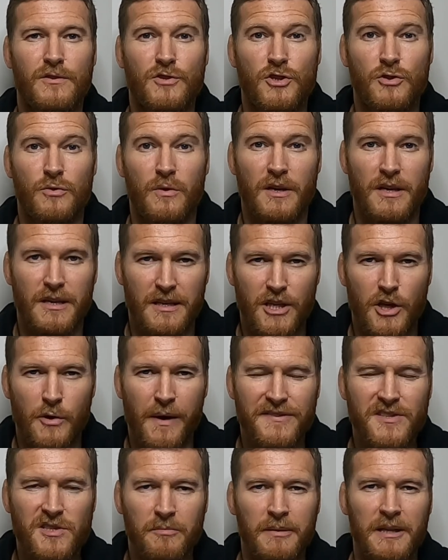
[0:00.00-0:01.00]
So you
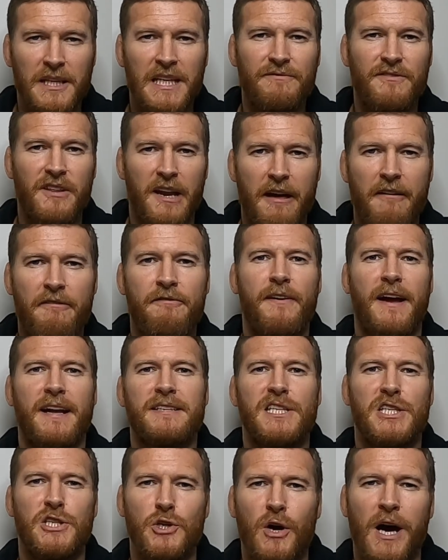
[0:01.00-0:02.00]
have to believe that it
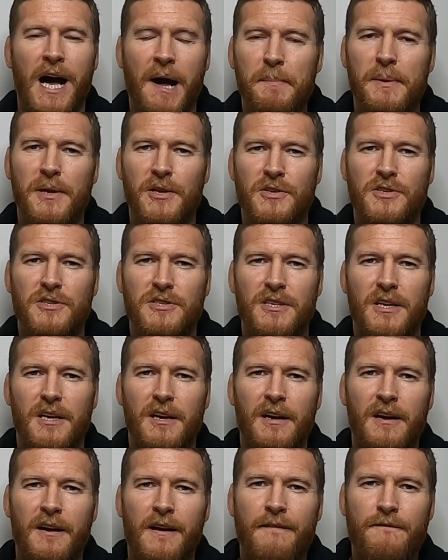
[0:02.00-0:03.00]
affected your happiness
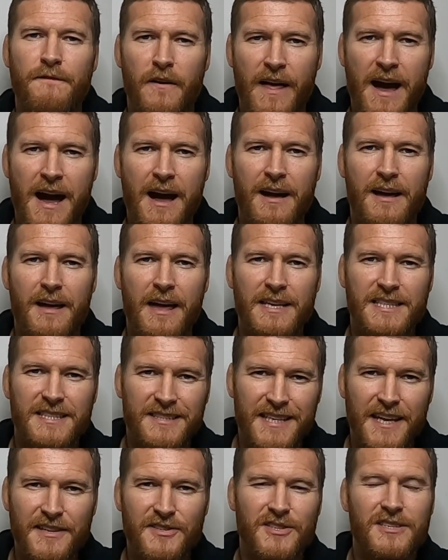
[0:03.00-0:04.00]
for that
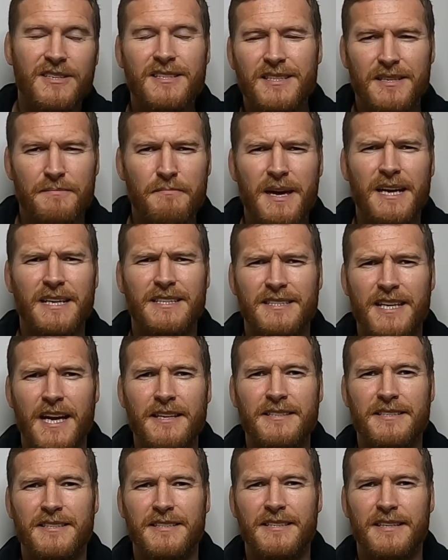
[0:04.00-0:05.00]
sentence to make
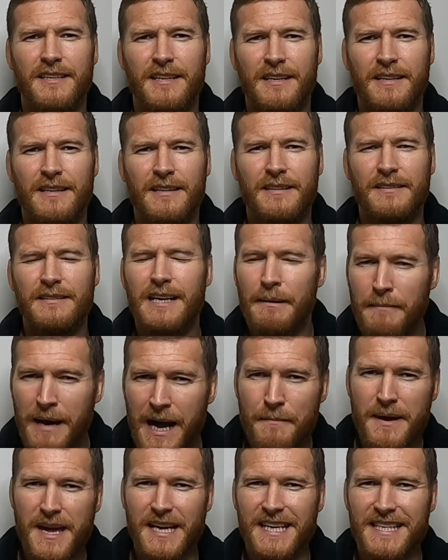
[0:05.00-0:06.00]
sense. Am
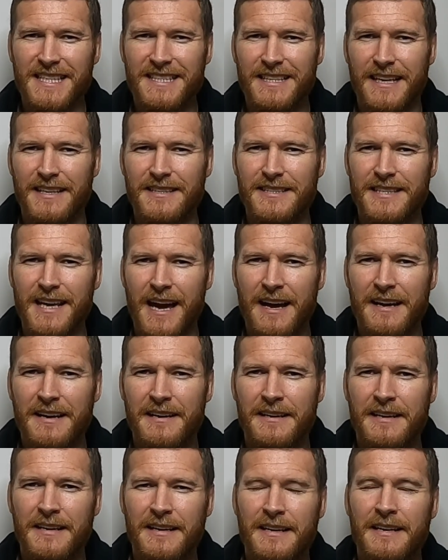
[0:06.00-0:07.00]
I making sense? Yeah.
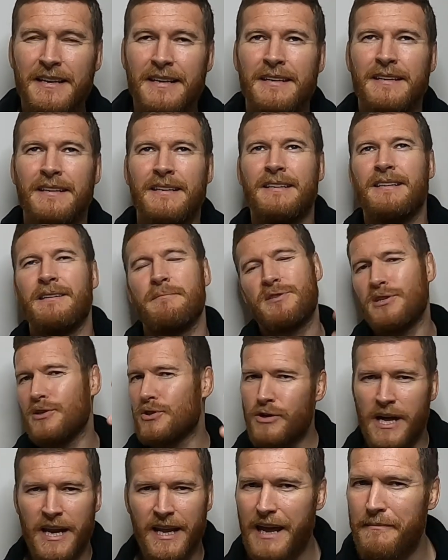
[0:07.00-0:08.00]
I'm still
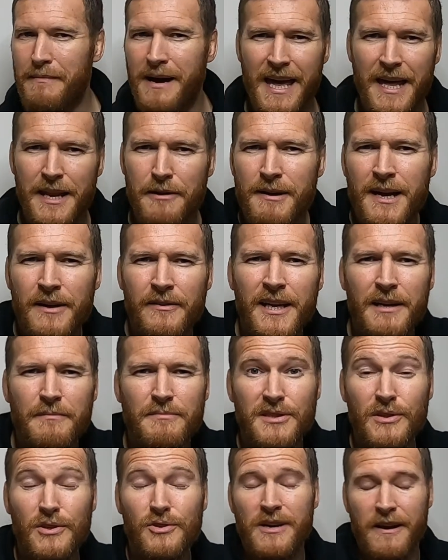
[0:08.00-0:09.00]
trying to get my head around it. I'm
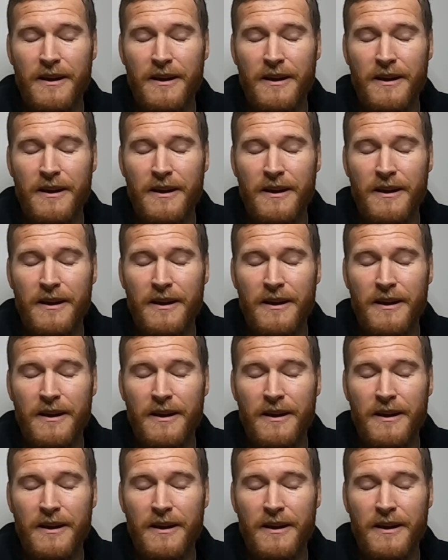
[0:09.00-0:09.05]
still